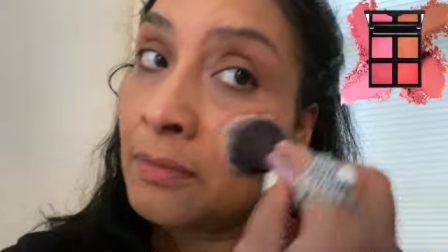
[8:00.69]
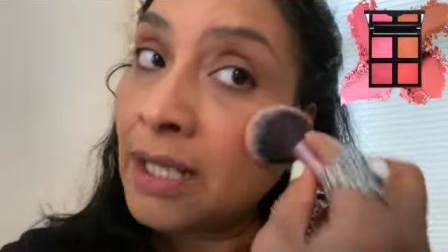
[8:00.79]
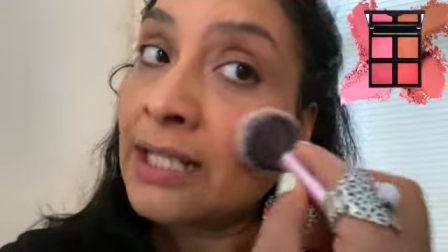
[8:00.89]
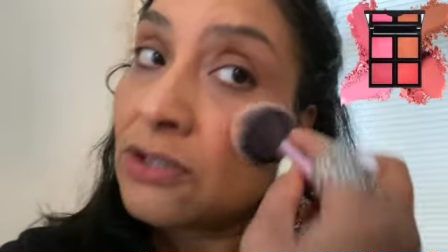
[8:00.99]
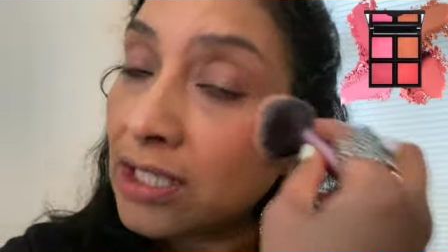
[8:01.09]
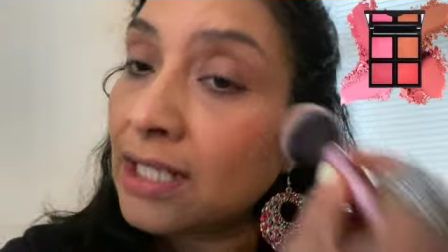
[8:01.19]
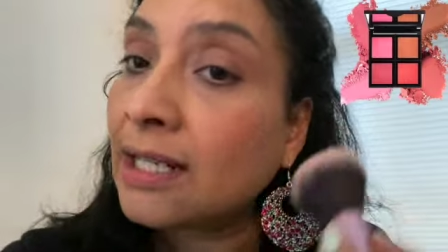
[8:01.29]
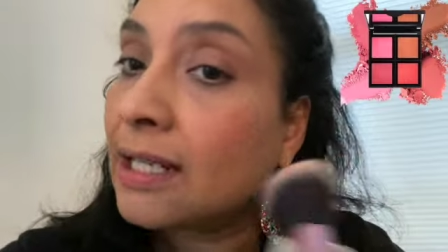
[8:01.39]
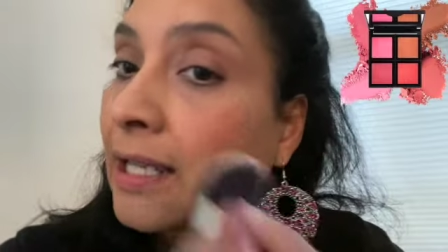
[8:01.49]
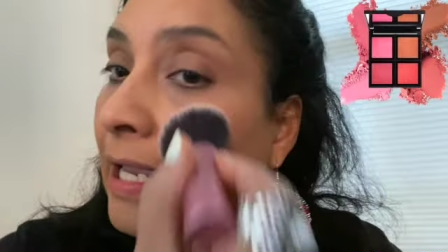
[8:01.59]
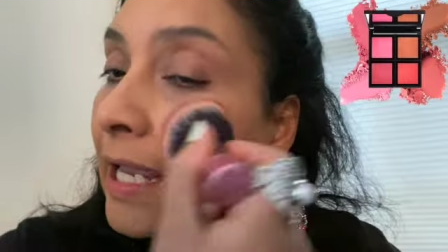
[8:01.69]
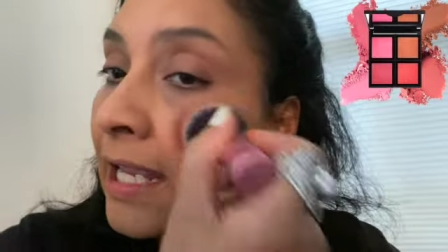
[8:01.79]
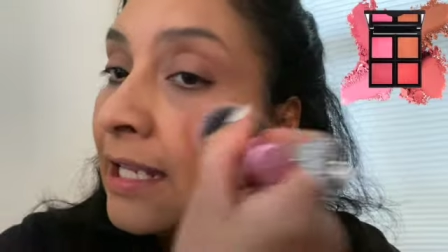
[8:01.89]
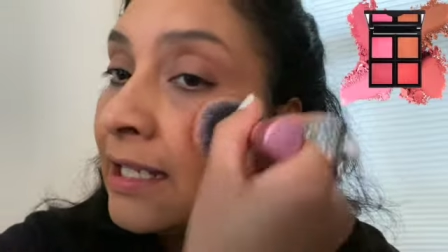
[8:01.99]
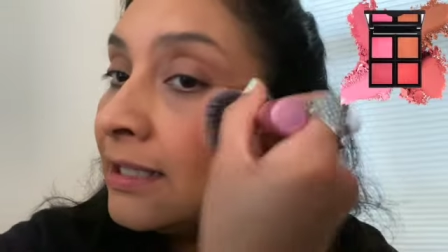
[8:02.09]
my cheek
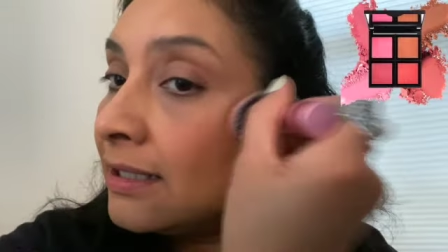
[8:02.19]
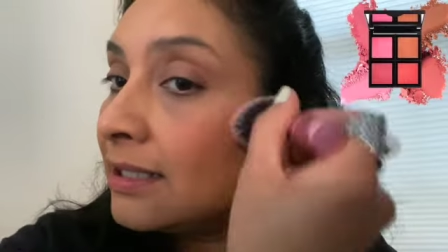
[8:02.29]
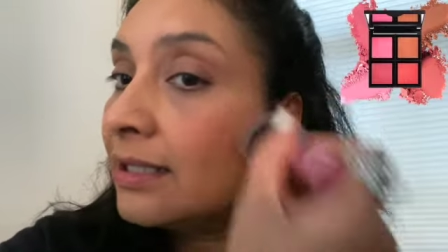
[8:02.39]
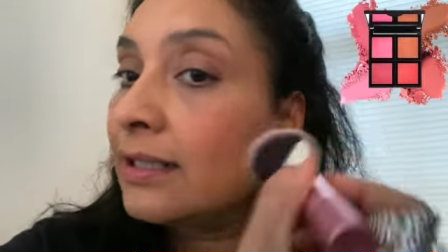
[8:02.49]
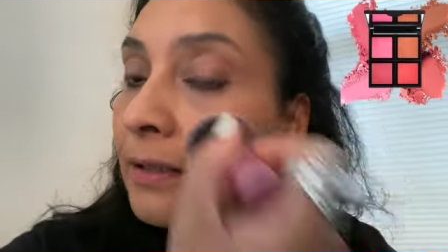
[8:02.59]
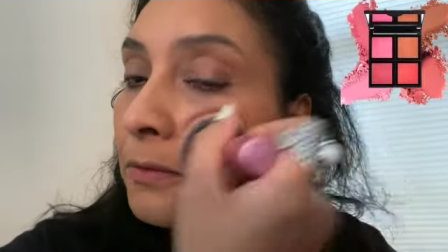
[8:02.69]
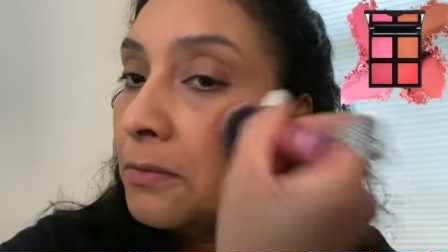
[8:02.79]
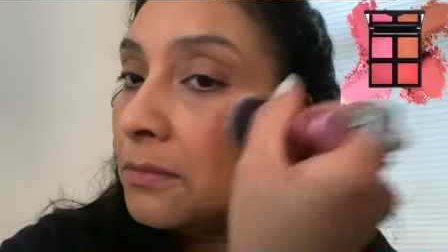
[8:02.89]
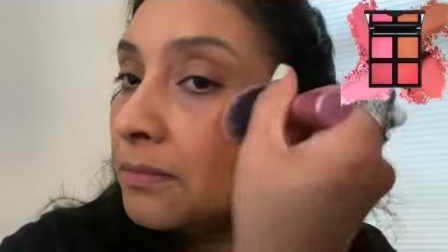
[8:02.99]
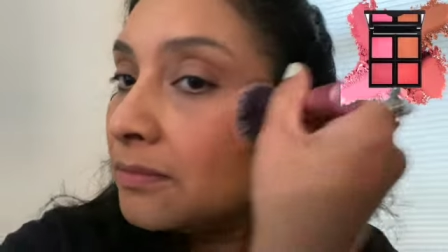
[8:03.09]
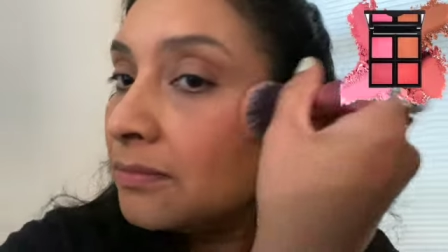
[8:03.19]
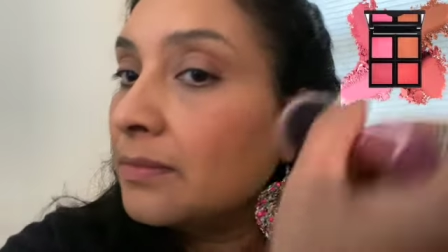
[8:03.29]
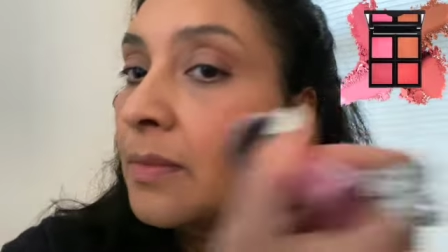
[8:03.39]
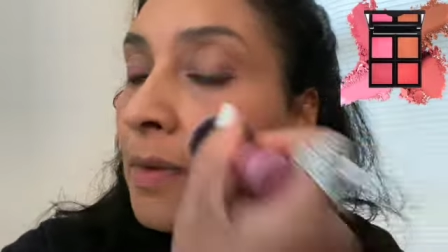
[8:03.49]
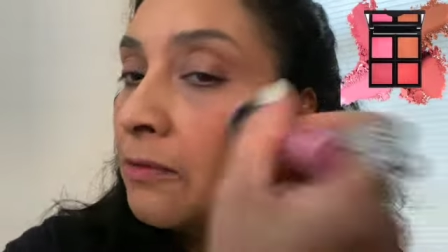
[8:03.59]
and
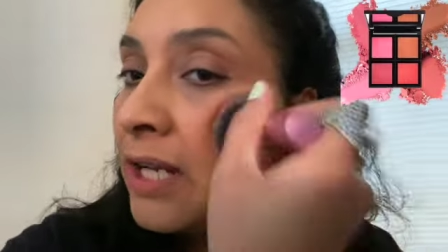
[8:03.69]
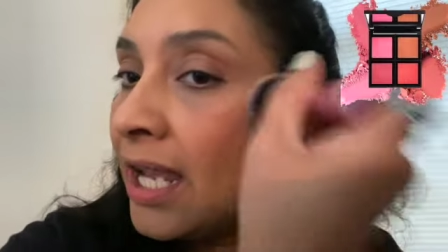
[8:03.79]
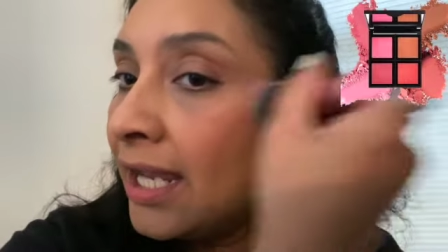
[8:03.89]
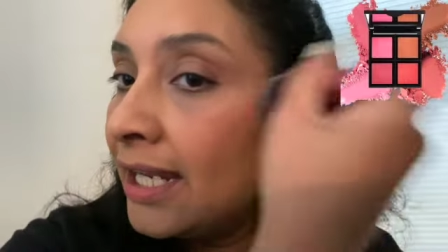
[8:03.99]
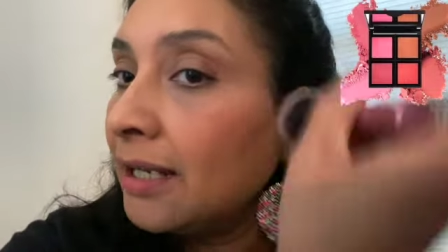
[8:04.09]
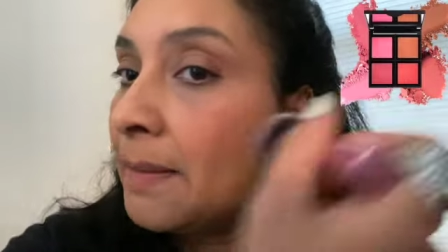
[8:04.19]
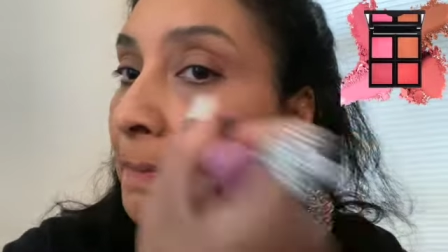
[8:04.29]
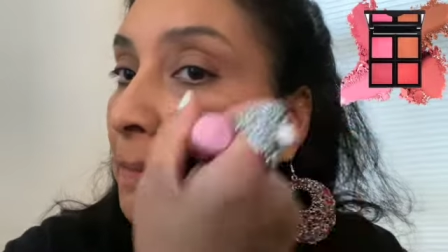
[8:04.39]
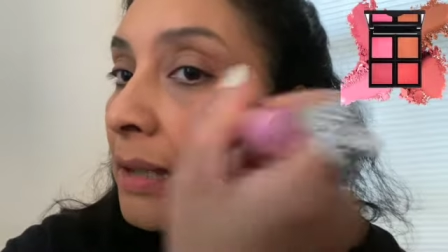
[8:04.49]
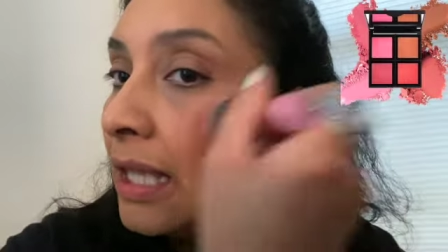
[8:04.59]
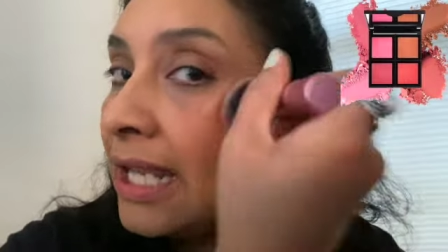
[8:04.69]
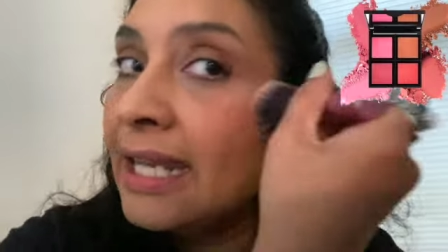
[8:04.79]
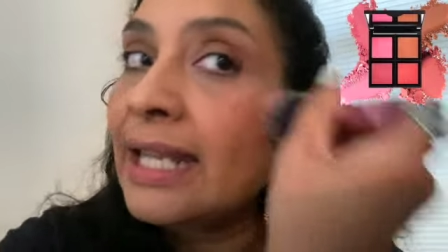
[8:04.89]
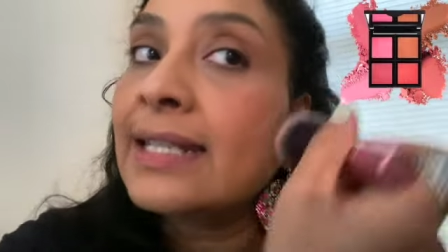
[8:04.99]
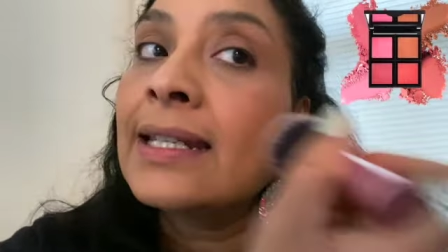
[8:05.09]
when I
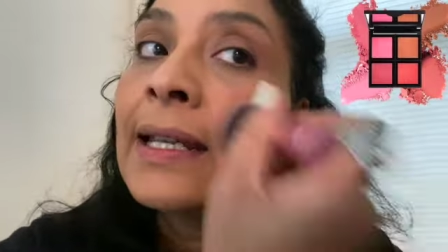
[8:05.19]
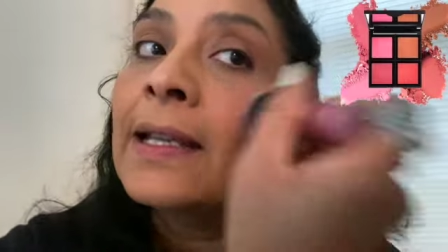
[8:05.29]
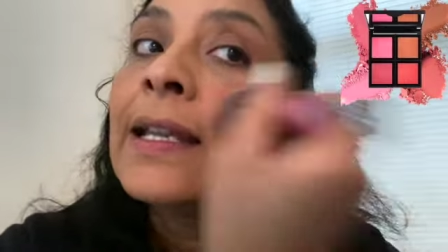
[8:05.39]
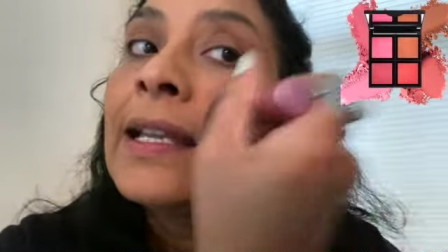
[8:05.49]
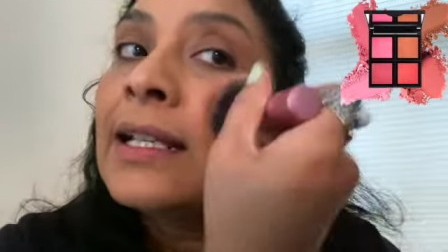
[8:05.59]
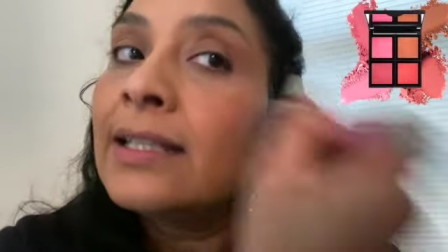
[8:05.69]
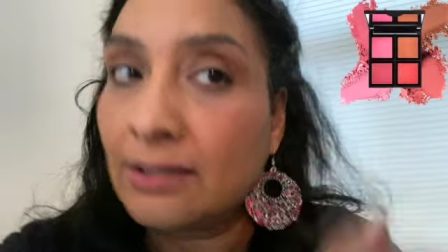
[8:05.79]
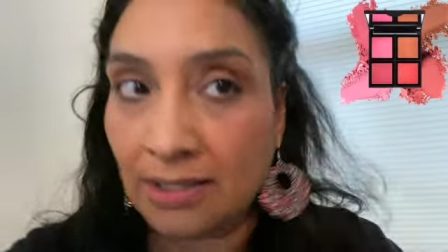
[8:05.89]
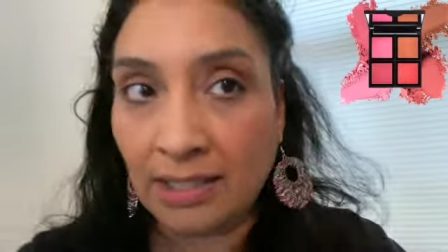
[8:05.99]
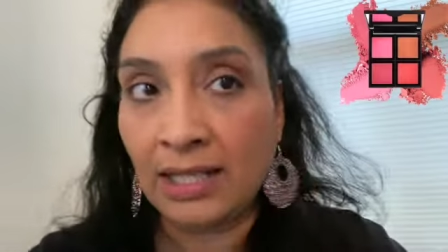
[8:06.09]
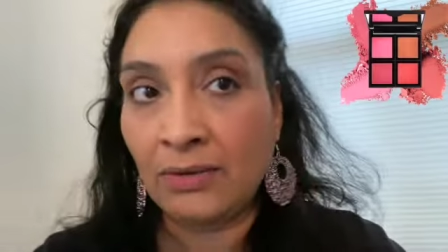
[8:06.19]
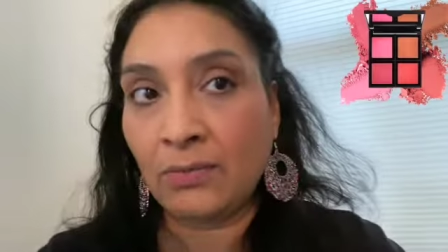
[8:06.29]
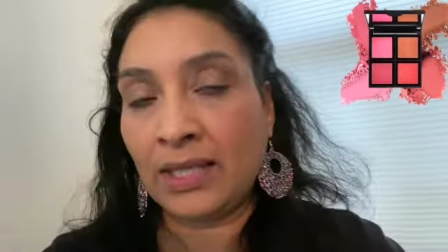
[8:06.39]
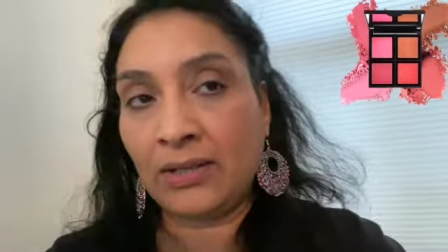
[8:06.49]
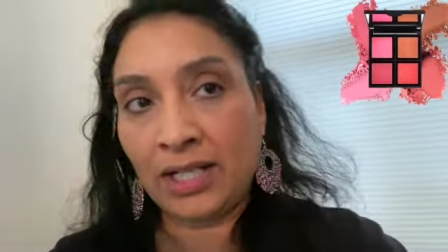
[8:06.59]
blend it to see
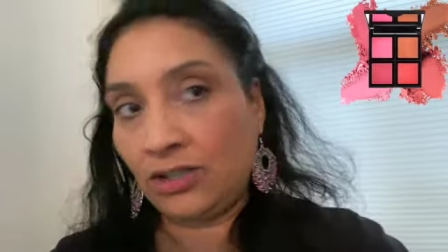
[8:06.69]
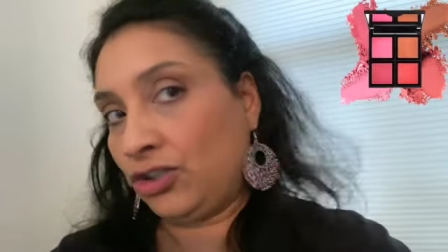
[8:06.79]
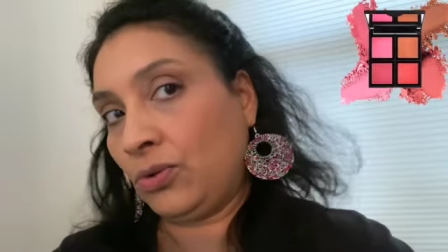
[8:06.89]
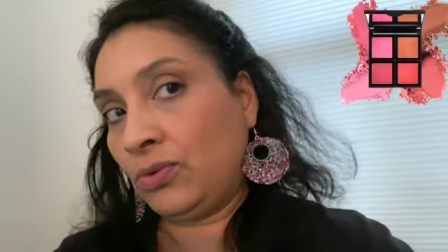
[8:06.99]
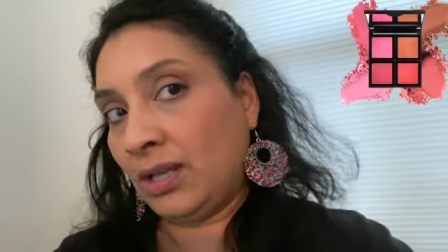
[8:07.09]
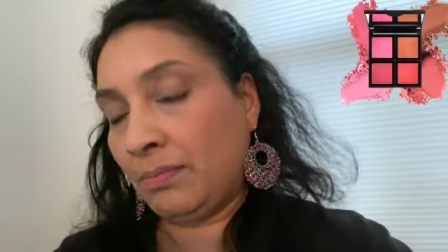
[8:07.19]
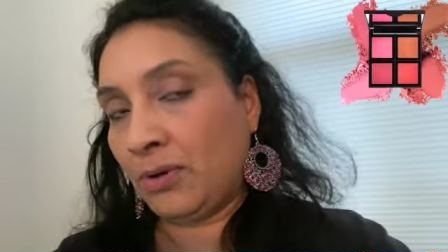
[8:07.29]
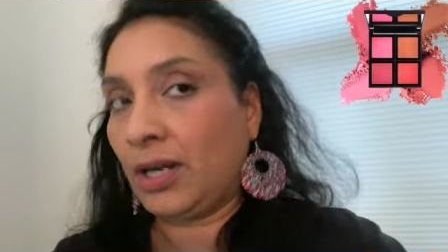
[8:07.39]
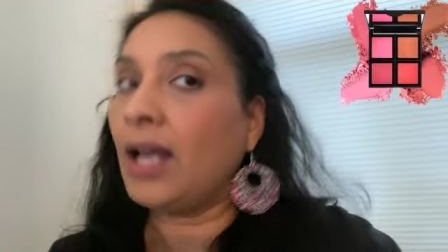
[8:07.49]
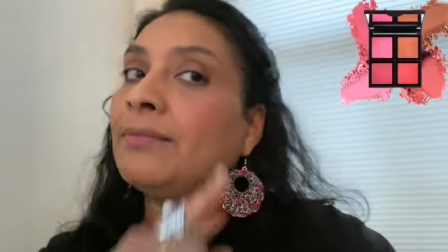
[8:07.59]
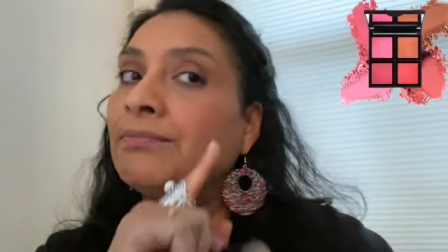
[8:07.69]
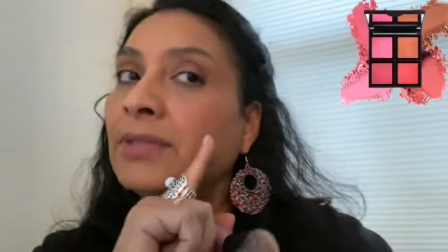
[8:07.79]
whether it shows up or not.